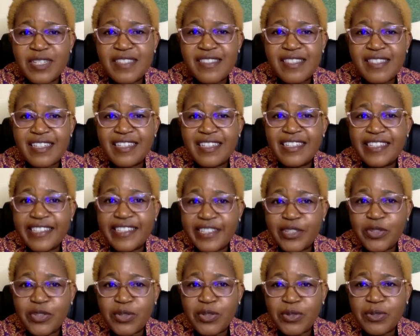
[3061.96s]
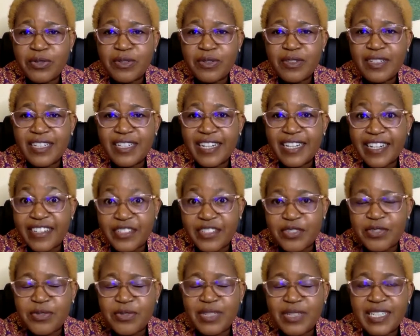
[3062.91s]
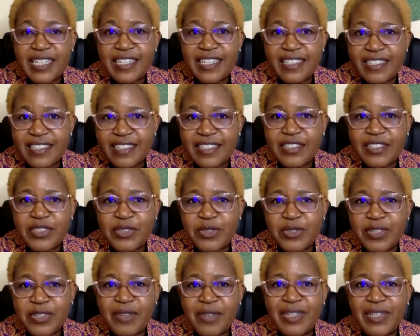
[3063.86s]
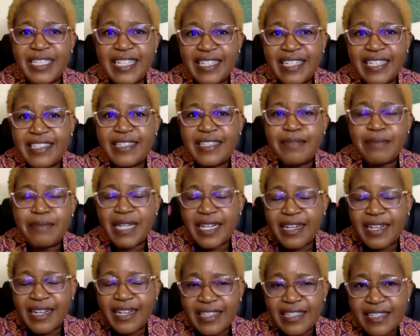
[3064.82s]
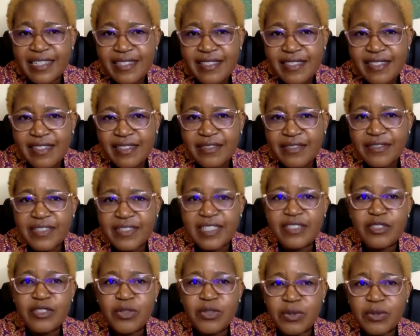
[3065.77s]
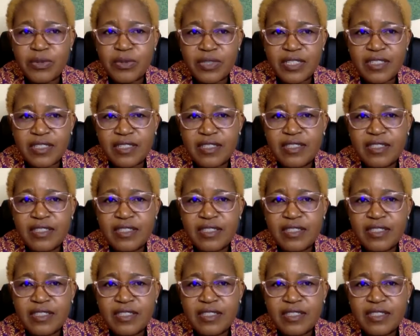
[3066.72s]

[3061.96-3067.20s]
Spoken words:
and say, ego, I don't want to hear you. I want to hear my higher self and God.